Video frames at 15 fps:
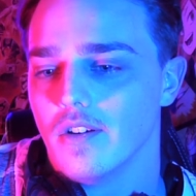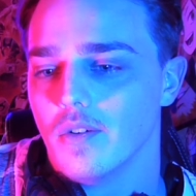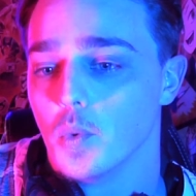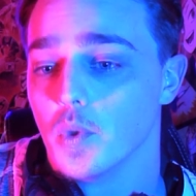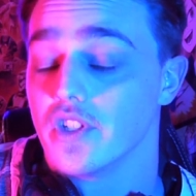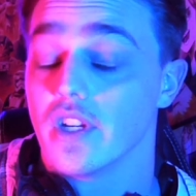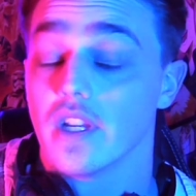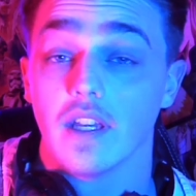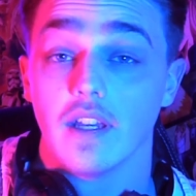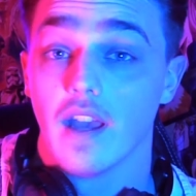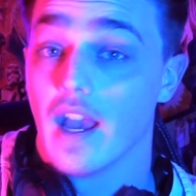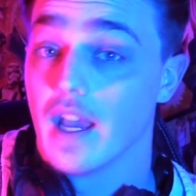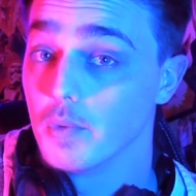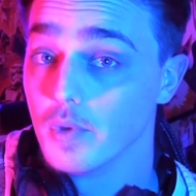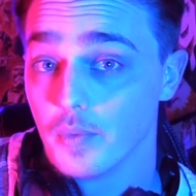which
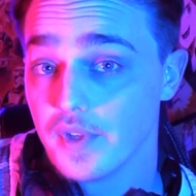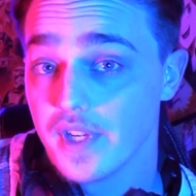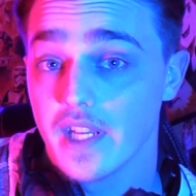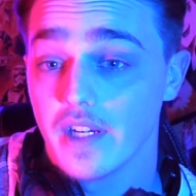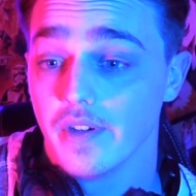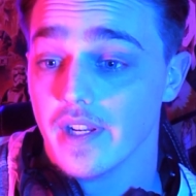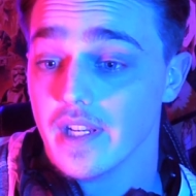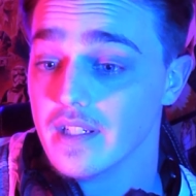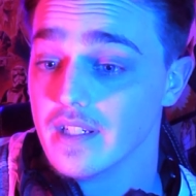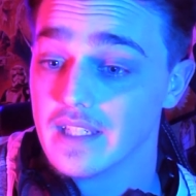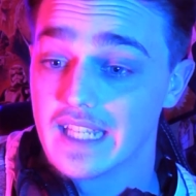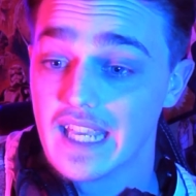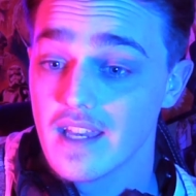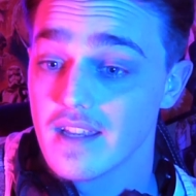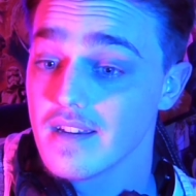I will reiterate
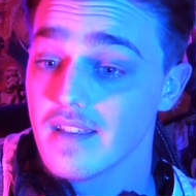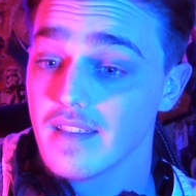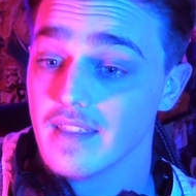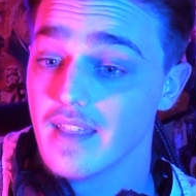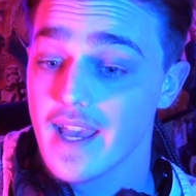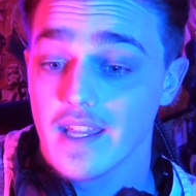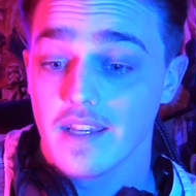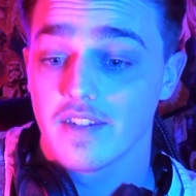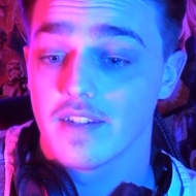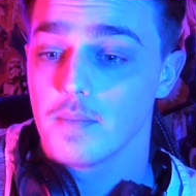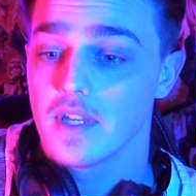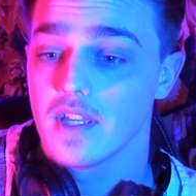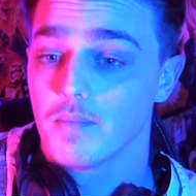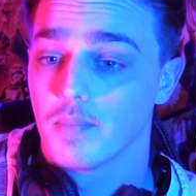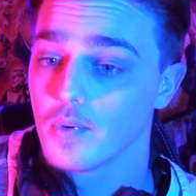again, that to
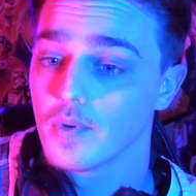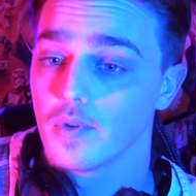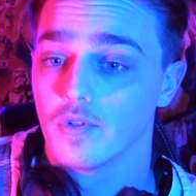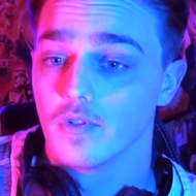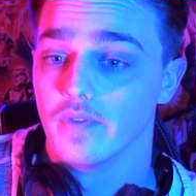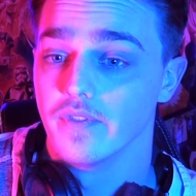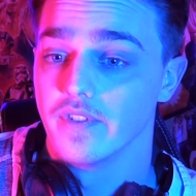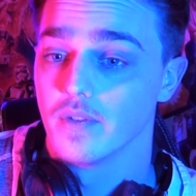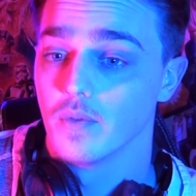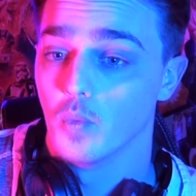me proves